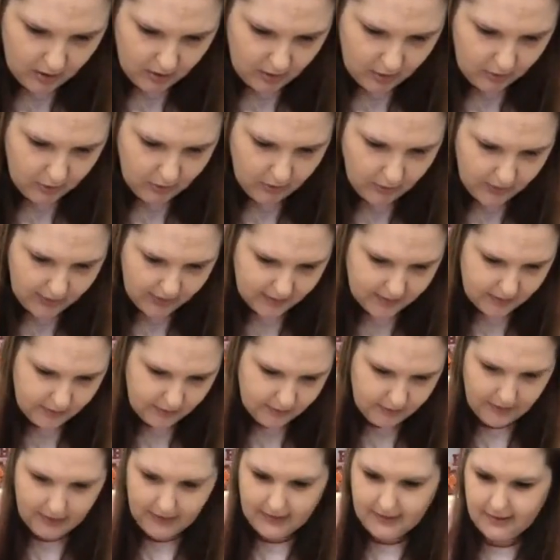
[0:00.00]
You can do
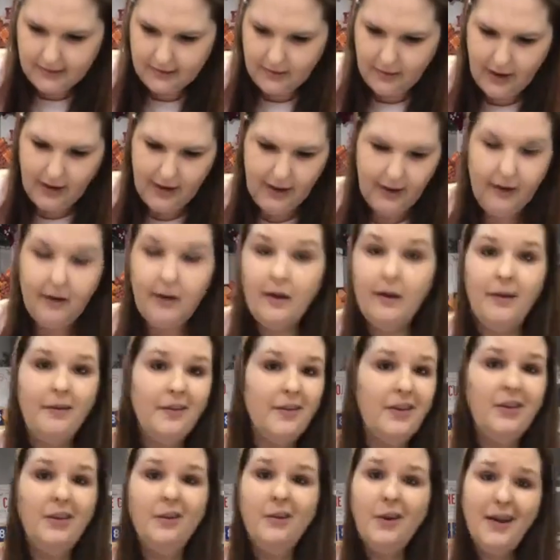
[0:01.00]
this, okay?
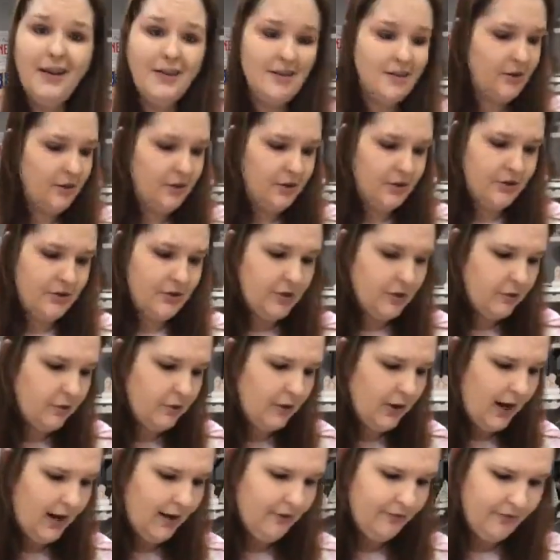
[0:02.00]
You guys are so
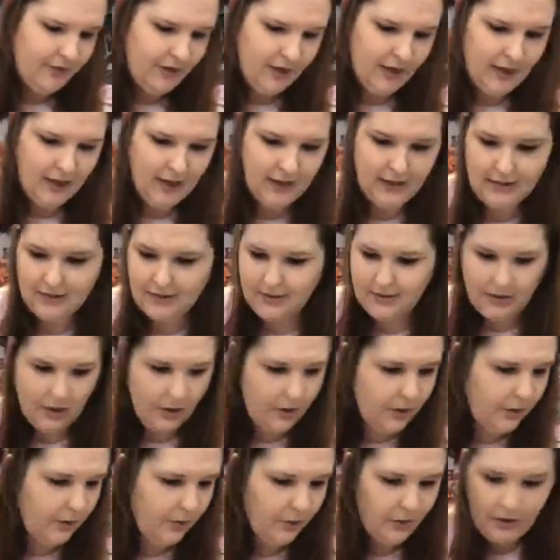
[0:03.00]
crafty and
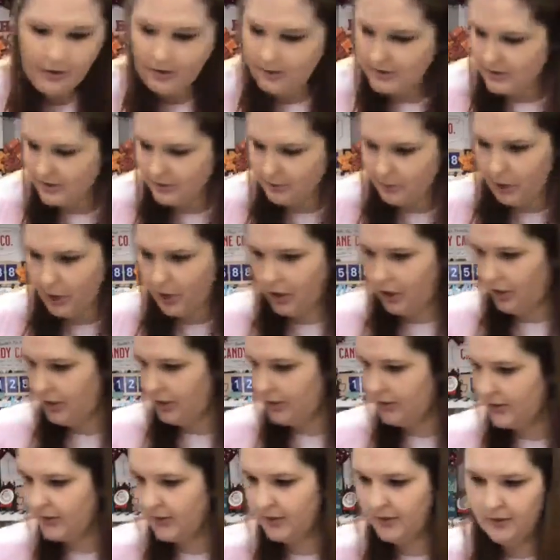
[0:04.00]
so
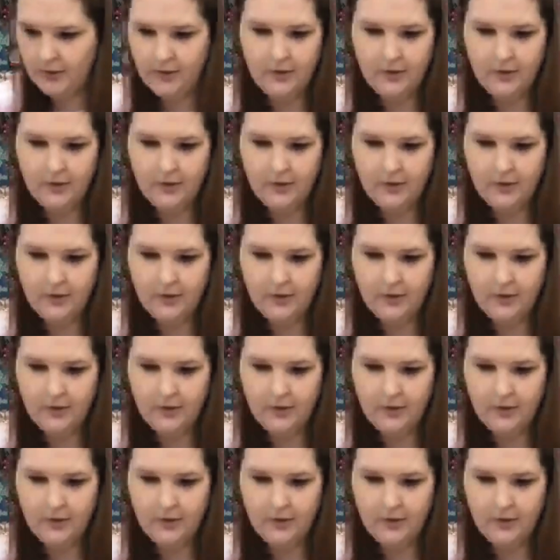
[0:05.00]
smart